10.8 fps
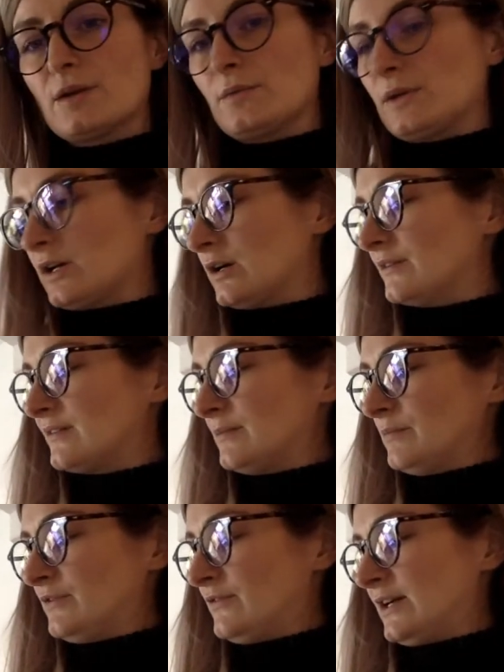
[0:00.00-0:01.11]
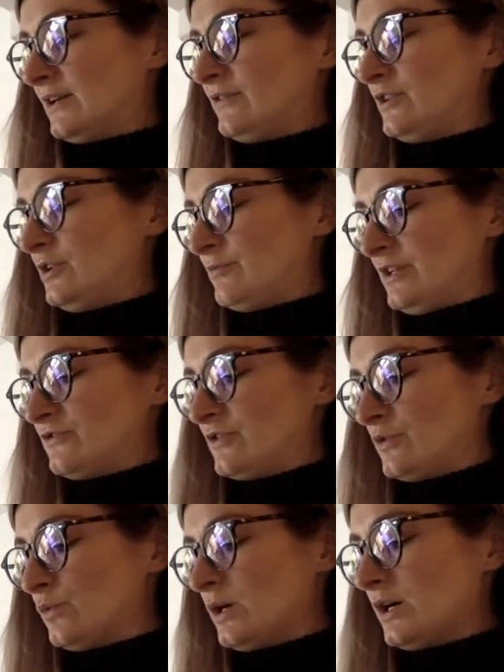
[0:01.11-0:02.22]
We can't simplify if the numerator is
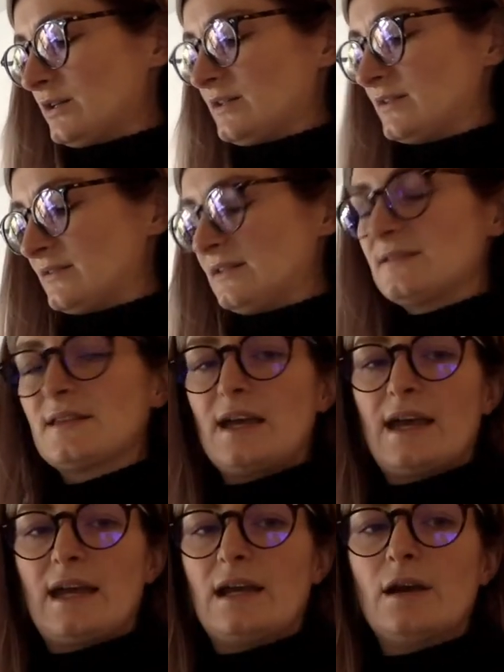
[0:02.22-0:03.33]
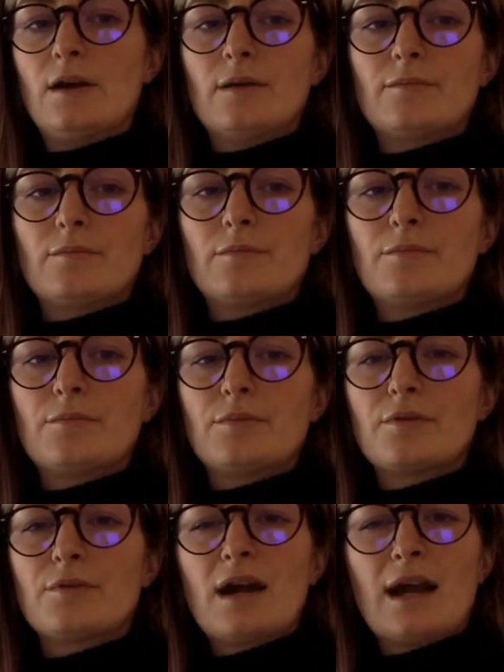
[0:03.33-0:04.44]
a 1 because it's a
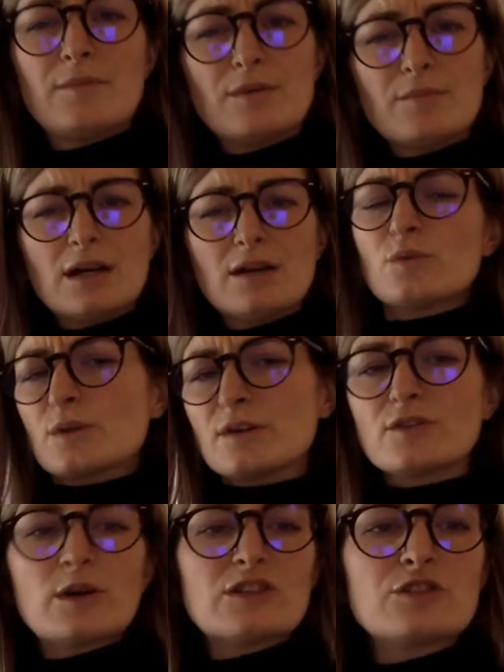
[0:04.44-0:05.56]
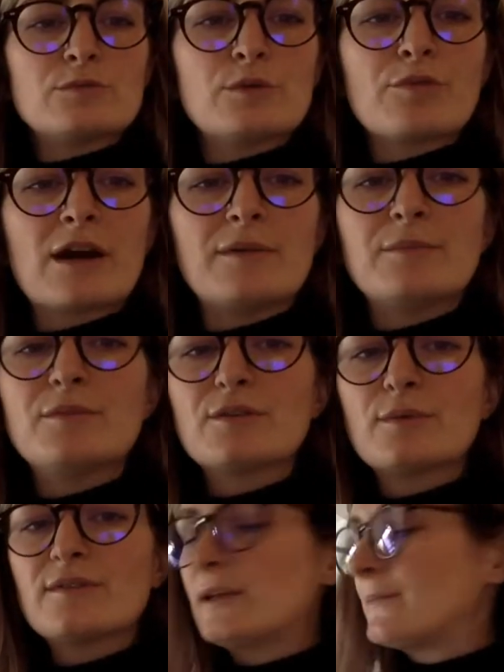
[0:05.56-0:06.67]
prime number. It was one of those questionable prime numbers,
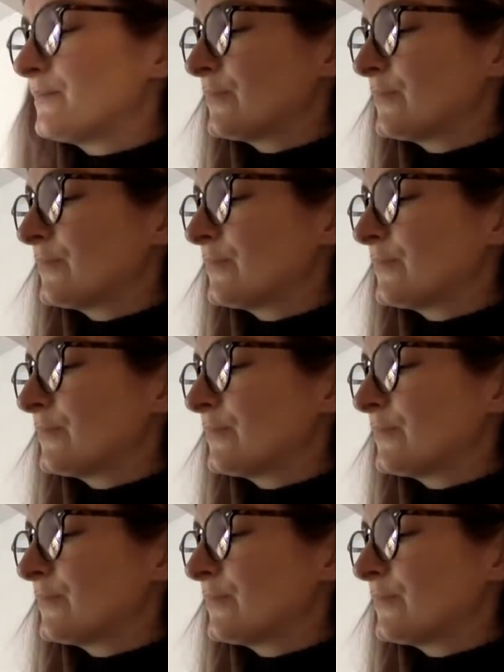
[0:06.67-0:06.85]
wasn't it?